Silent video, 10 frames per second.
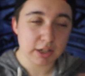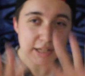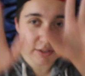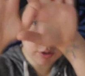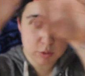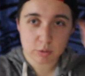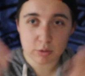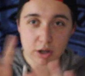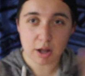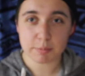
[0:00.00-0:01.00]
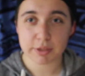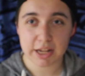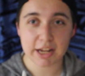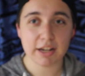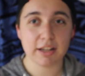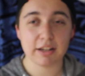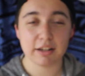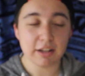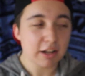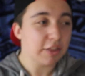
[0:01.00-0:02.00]
It's a whole
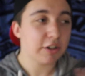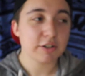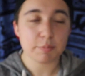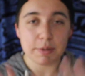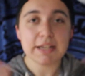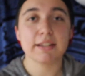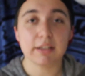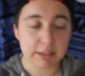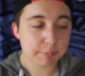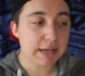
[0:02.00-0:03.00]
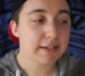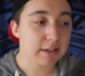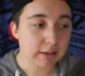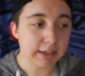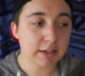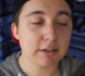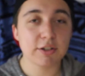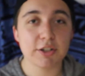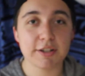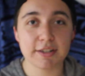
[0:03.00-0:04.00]
complicated, there's basically,
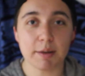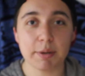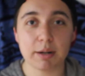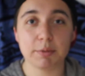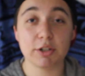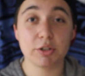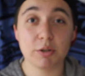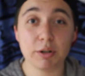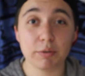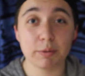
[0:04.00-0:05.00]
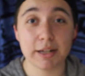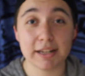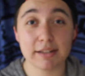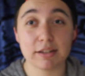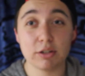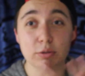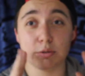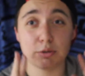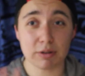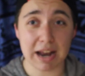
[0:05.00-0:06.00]
to sum it up, there's two different ways
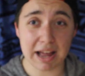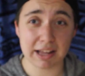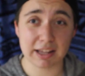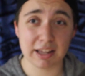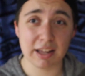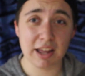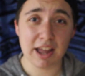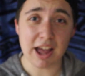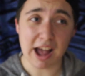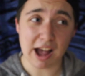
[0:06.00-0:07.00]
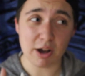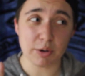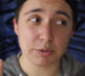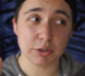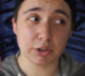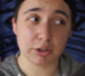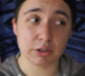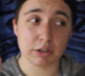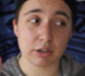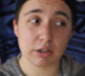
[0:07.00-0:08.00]
to track how
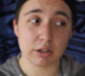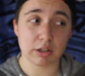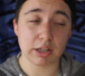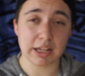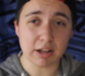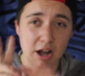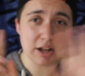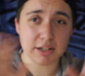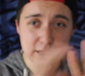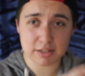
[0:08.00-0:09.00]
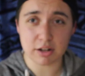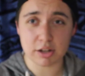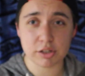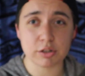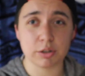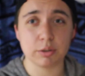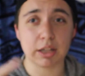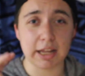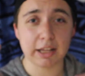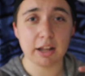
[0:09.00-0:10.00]
you're like on testosterone.
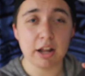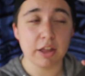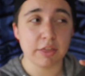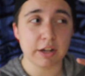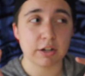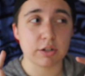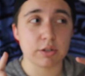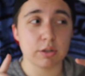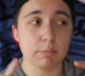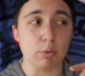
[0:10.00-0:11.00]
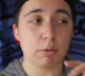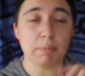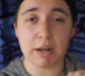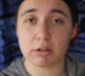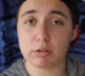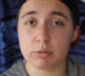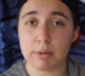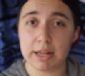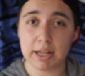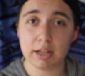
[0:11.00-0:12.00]
Like there's the more medical
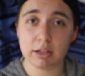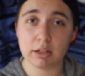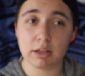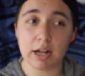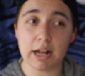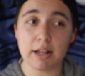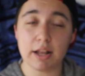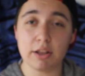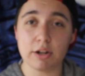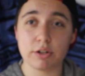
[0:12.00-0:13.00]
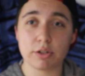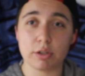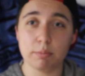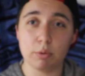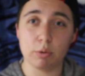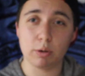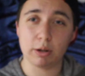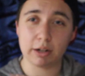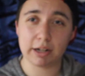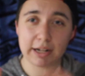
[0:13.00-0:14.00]
way and then there's the
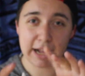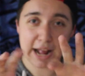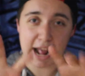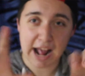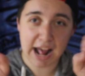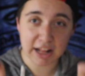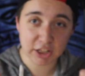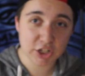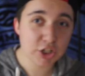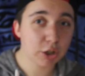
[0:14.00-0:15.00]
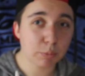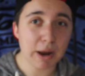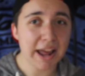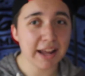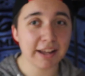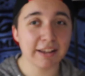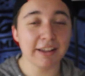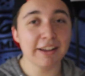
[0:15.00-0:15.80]
more calendar way,